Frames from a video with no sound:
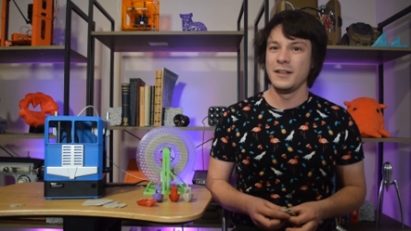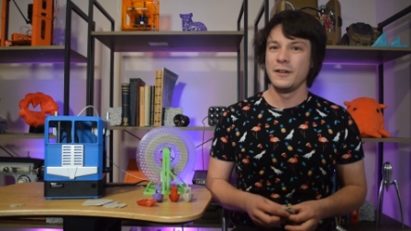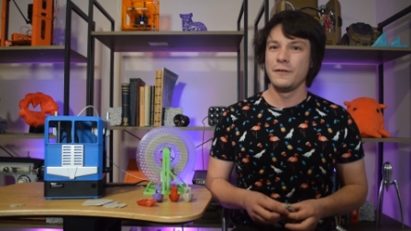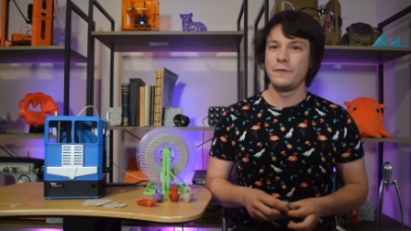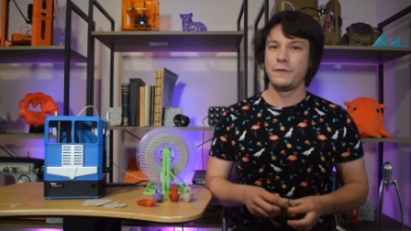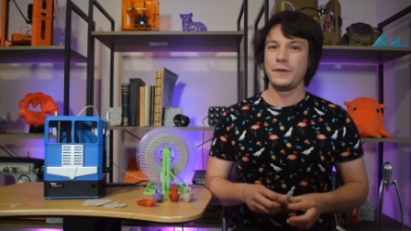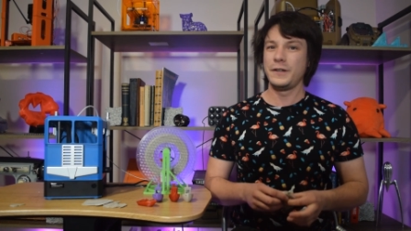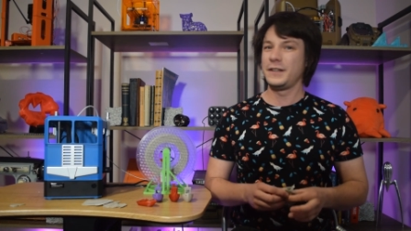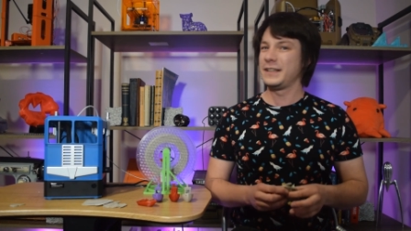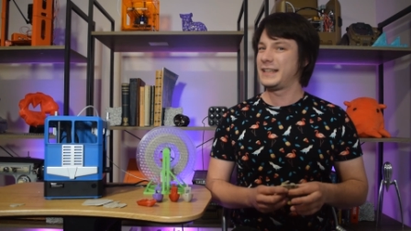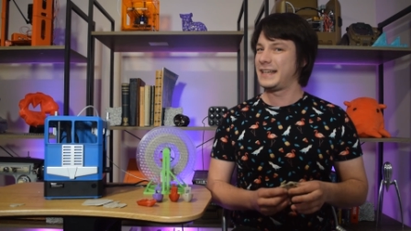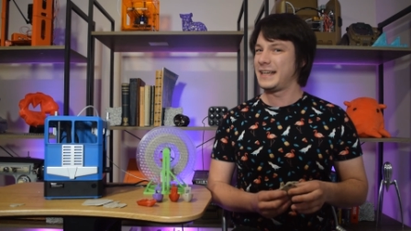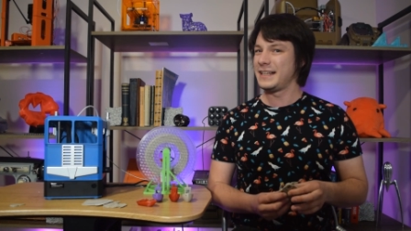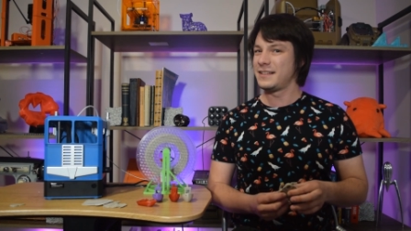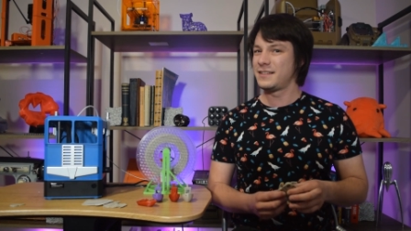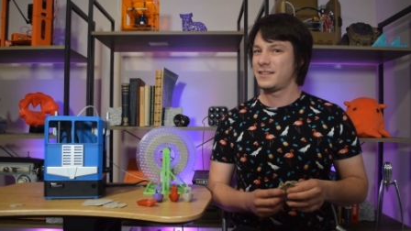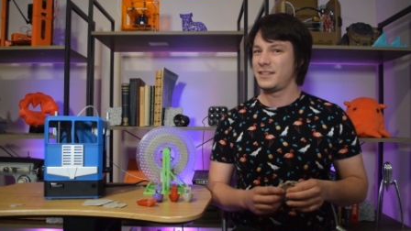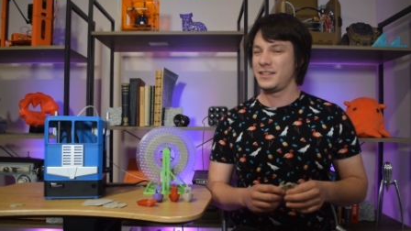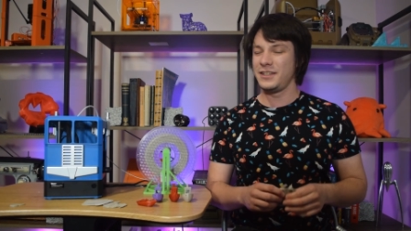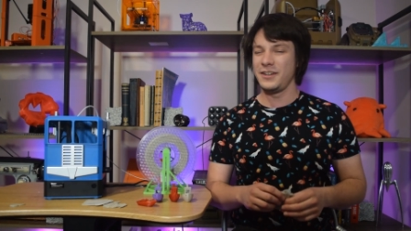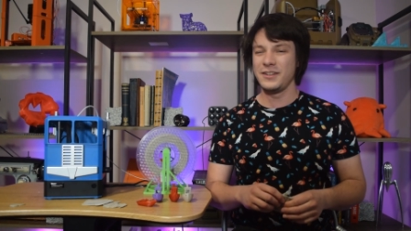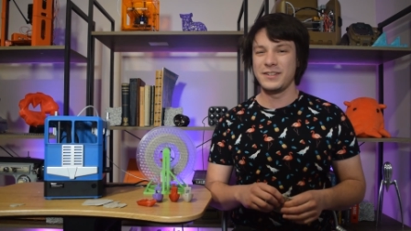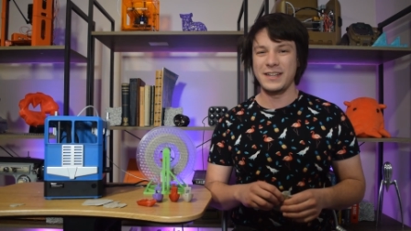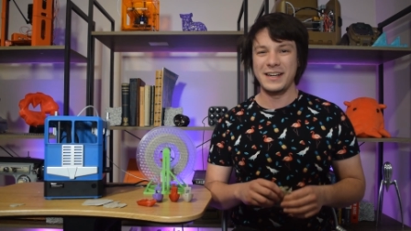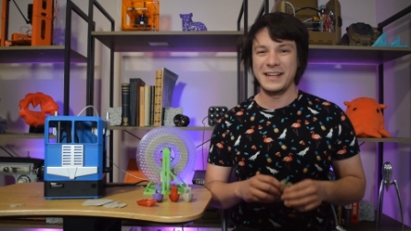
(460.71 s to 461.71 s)
for your kids
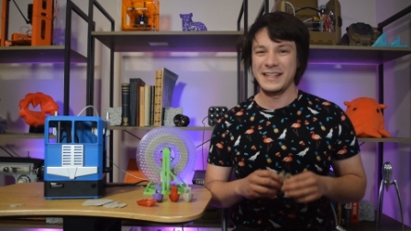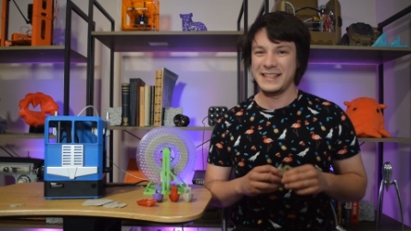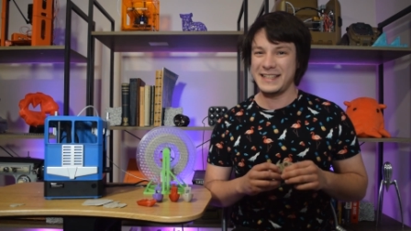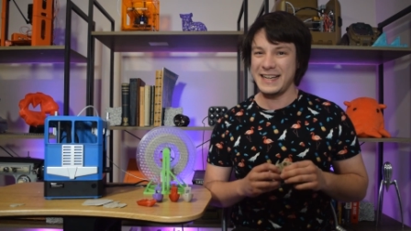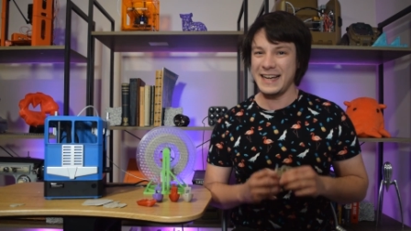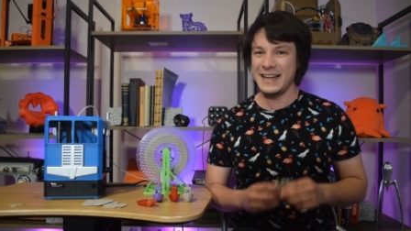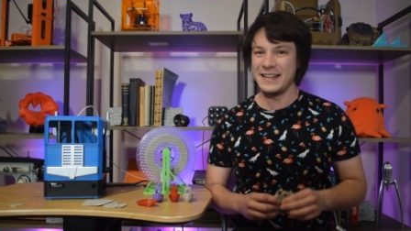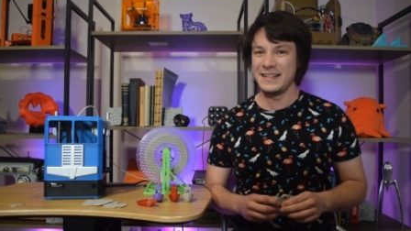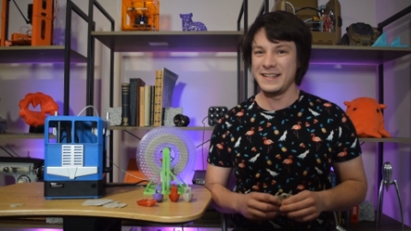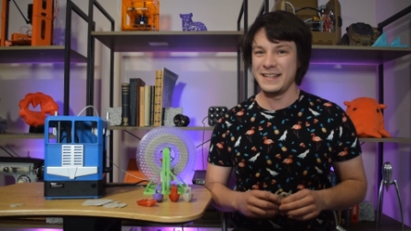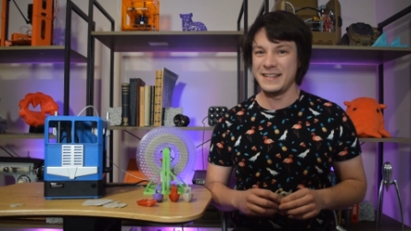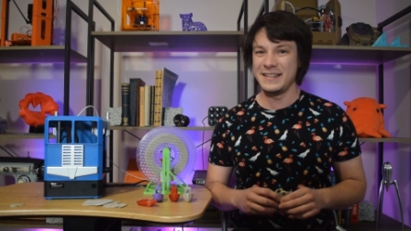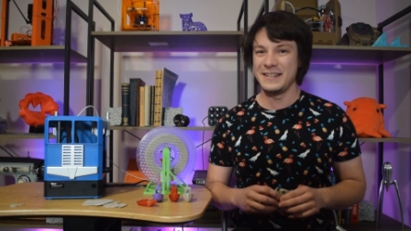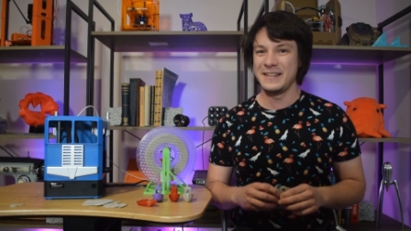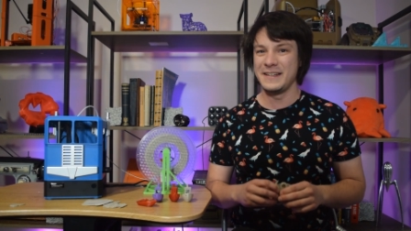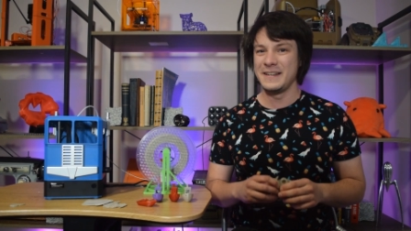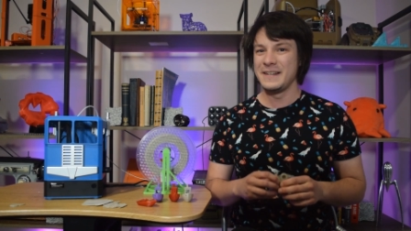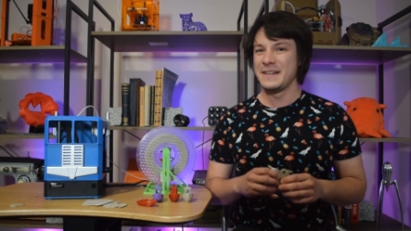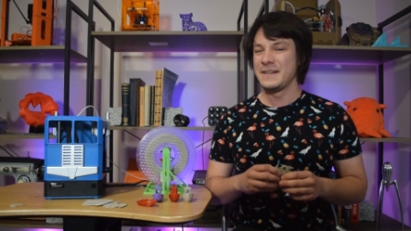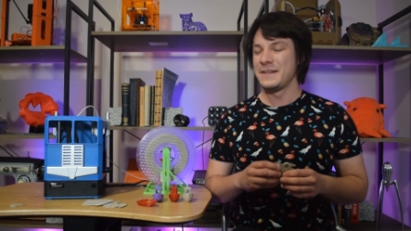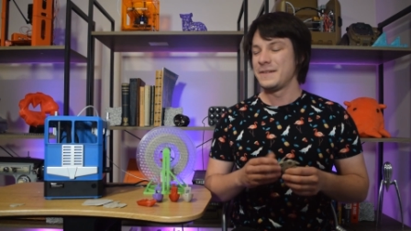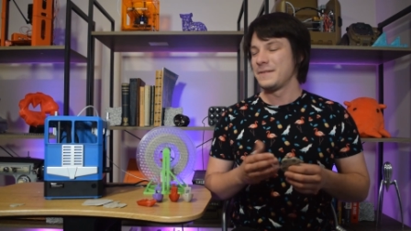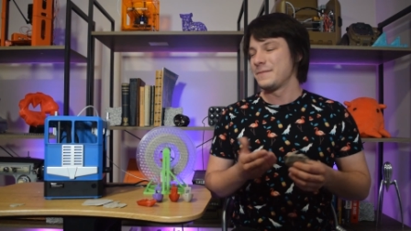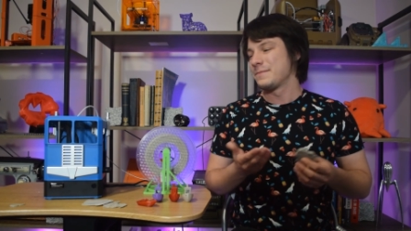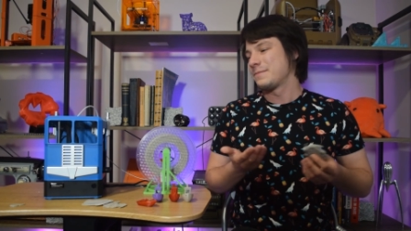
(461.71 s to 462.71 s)
to use unattended?
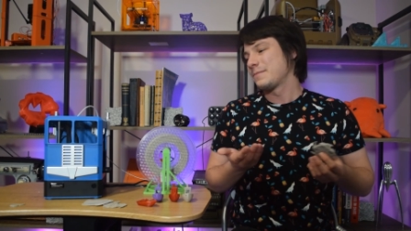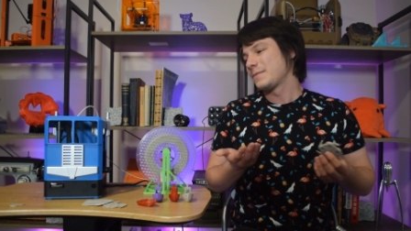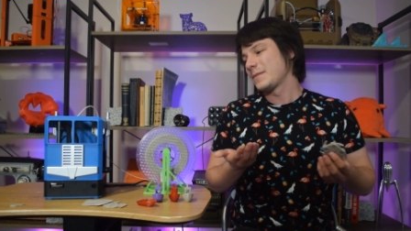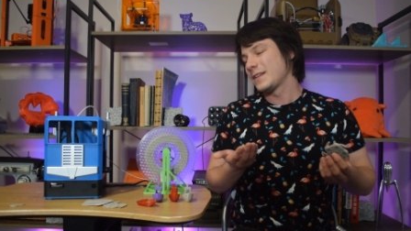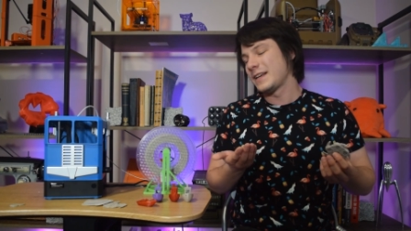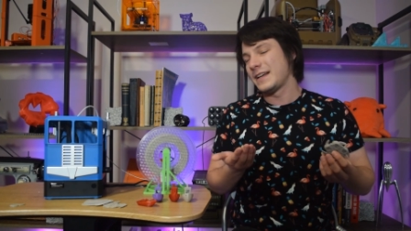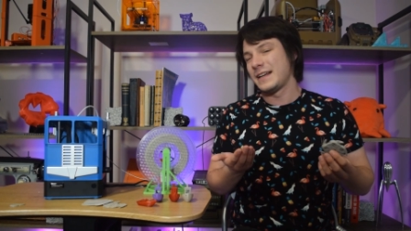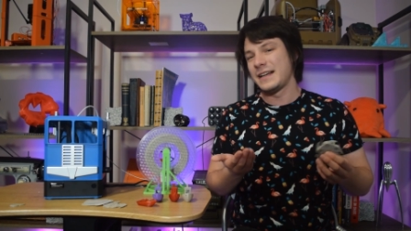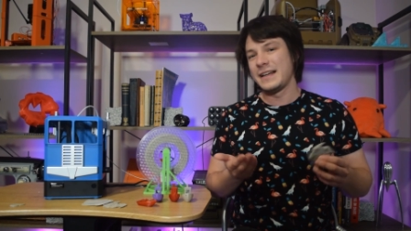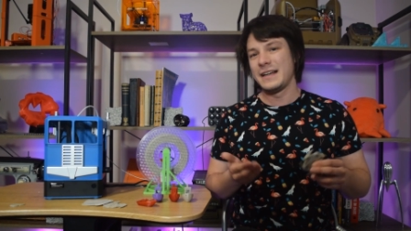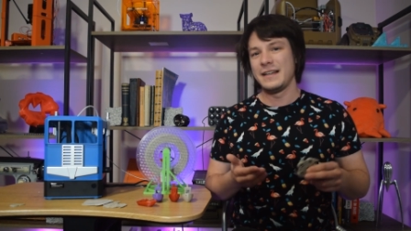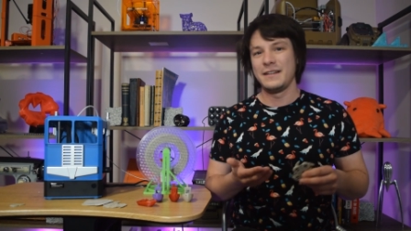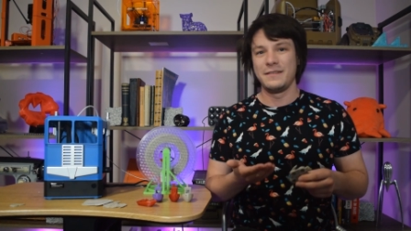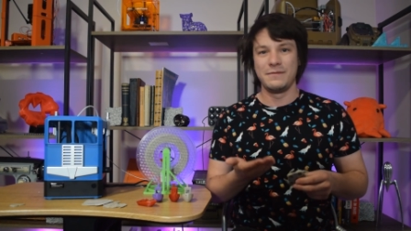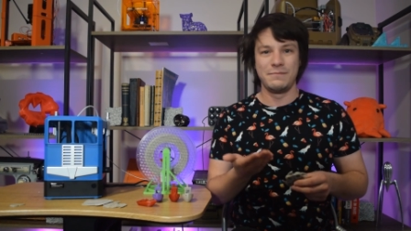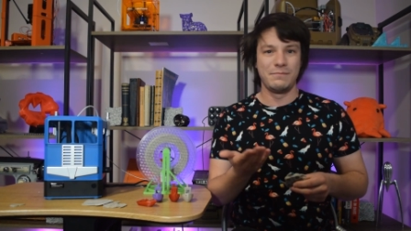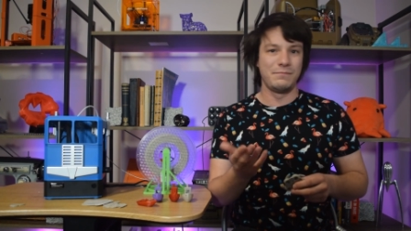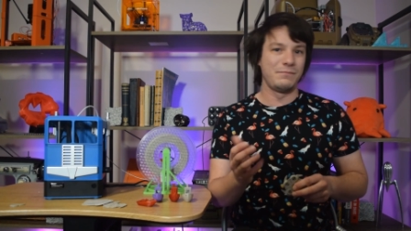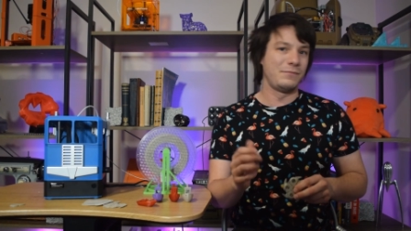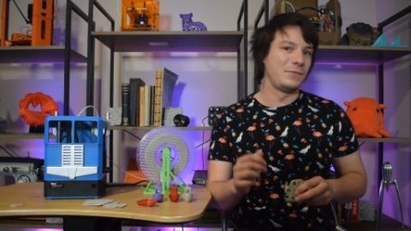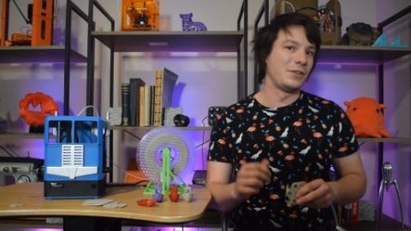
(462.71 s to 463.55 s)
No.